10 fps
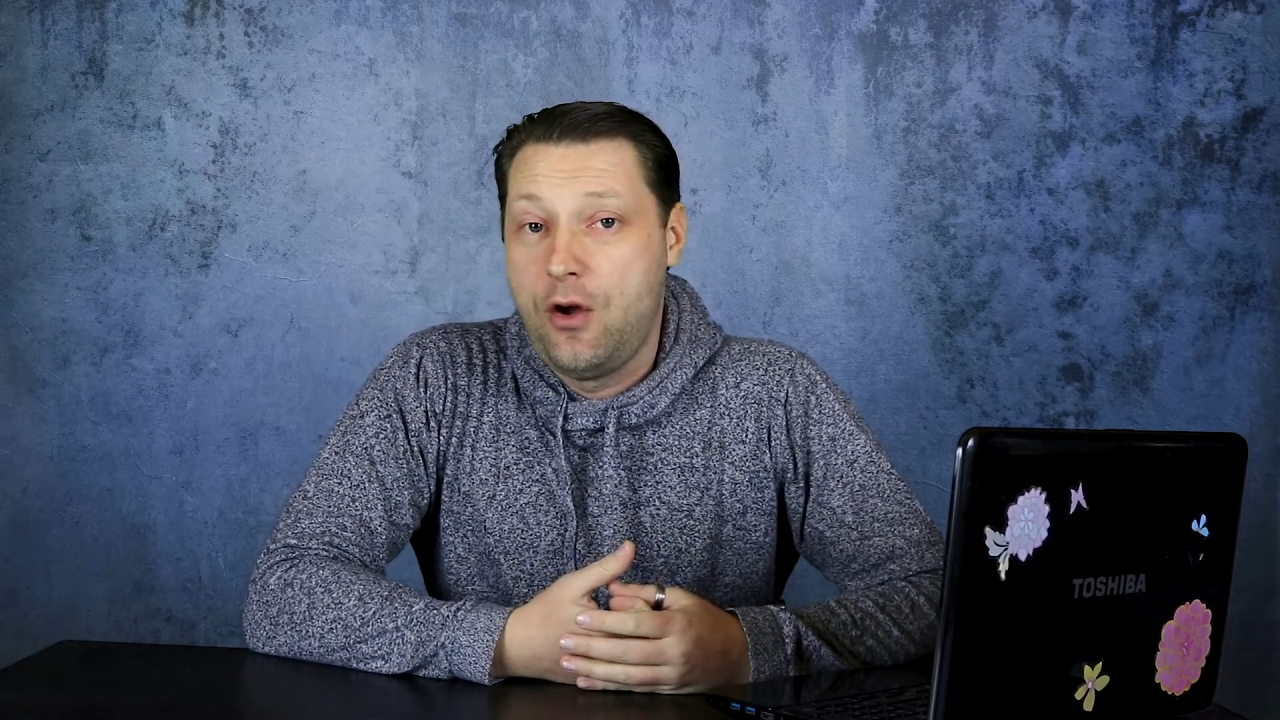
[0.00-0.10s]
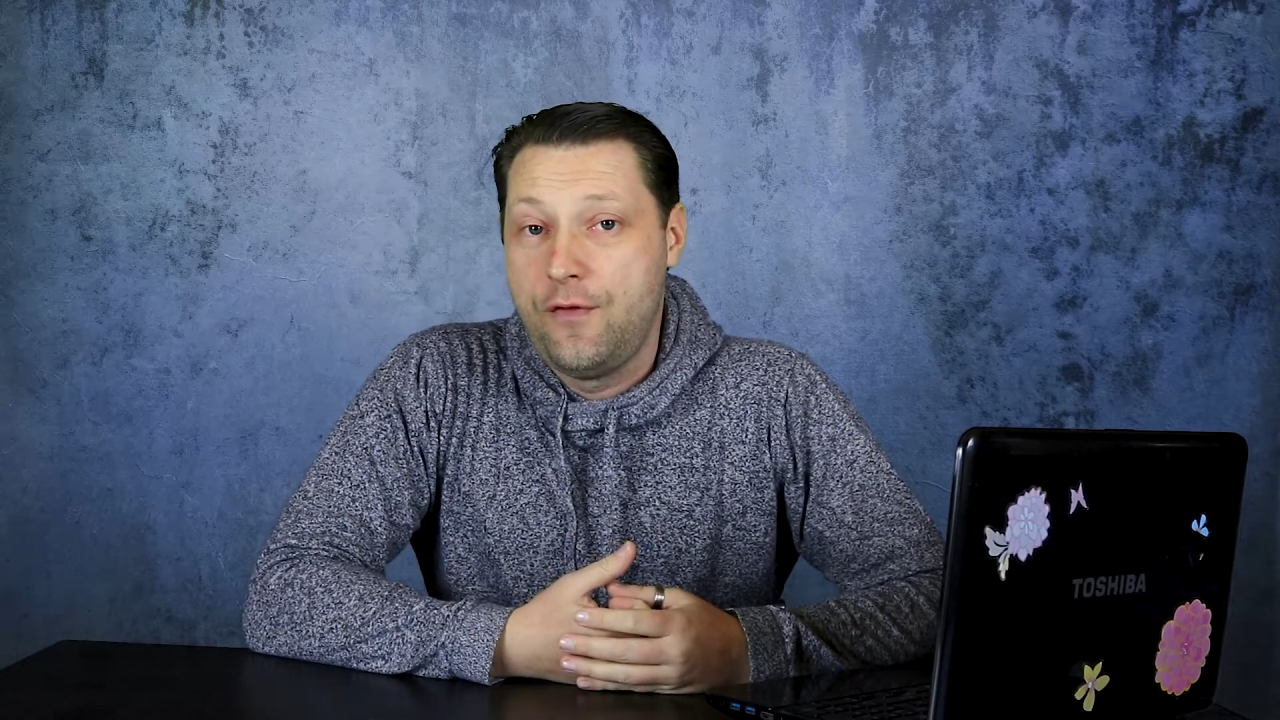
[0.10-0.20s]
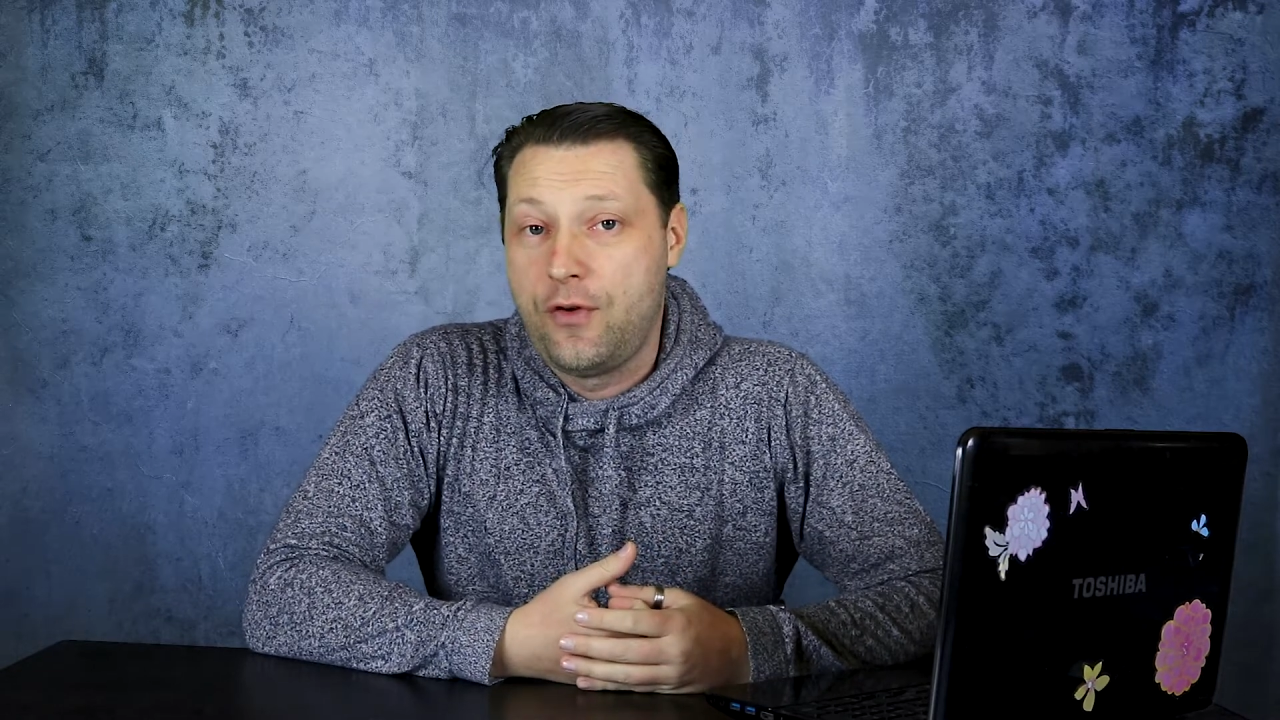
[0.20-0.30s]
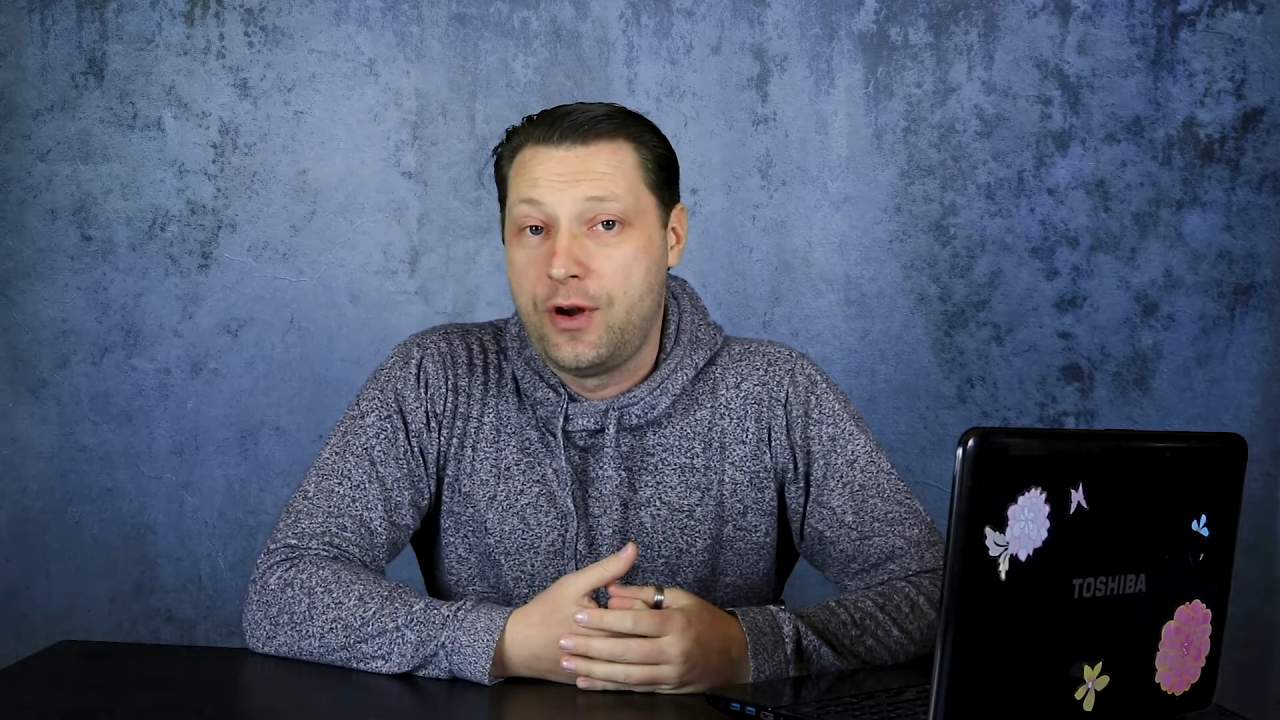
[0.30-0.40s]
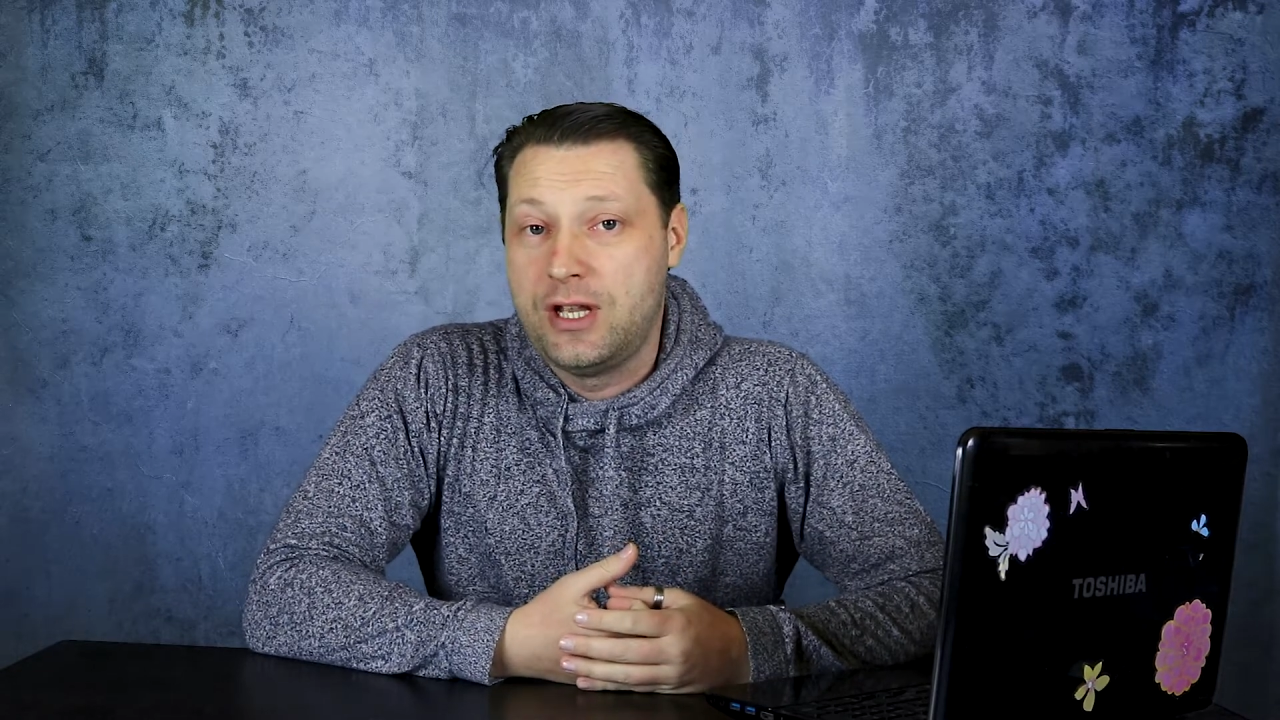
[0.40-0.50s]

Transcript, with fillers: over on